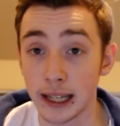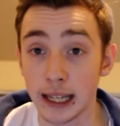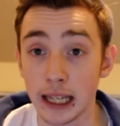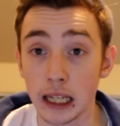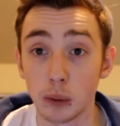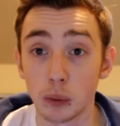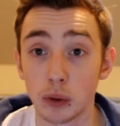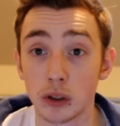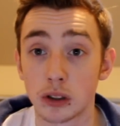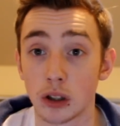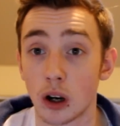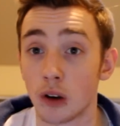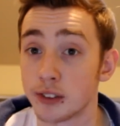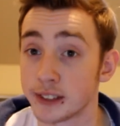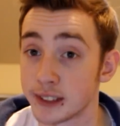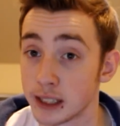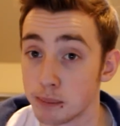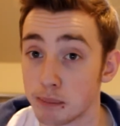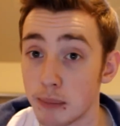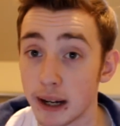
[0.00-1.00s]
he was
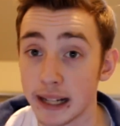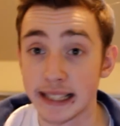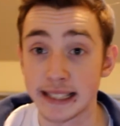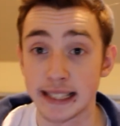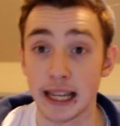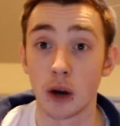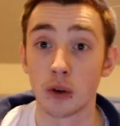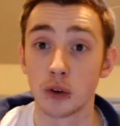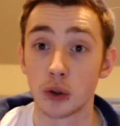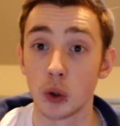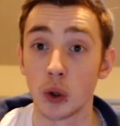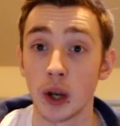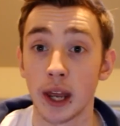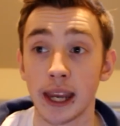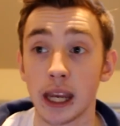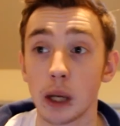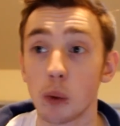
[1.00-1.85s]
obviously mindset on doing it.